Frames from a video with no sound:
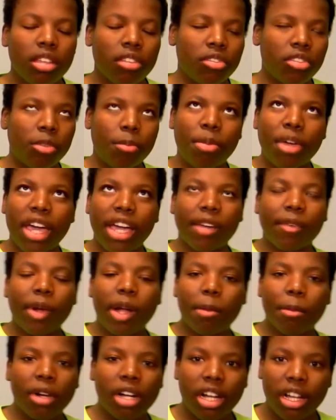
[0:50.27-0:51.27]
the
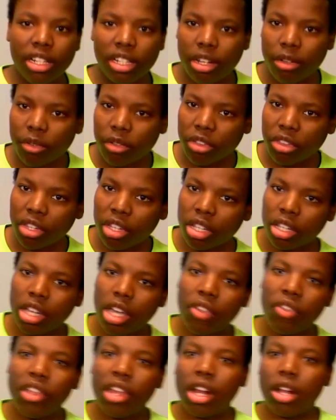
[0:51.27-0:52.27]
background behind everything,
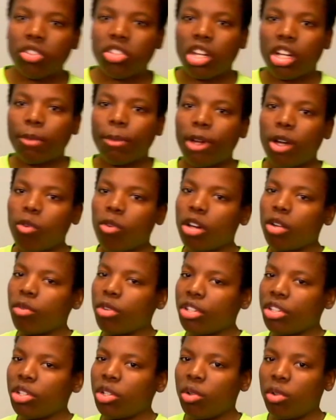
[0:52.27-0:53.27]
and then I'll talk about what we're
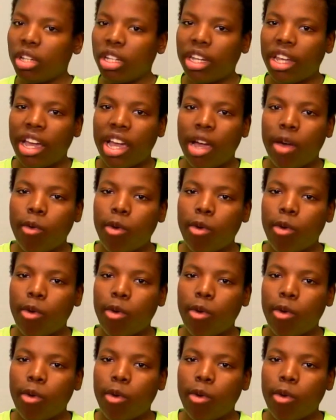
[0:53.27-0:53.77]
doing now,